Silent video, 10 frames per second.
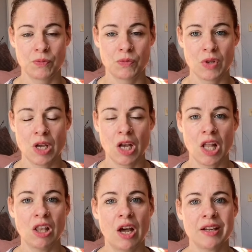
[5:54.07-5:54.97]
A
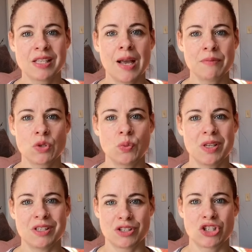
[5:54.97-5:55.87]
lot of times we
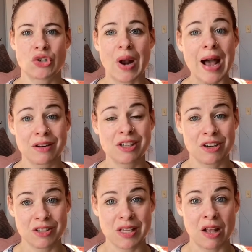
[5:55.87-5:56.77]
distract
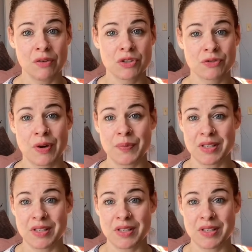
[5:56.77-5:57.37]
ourselves from these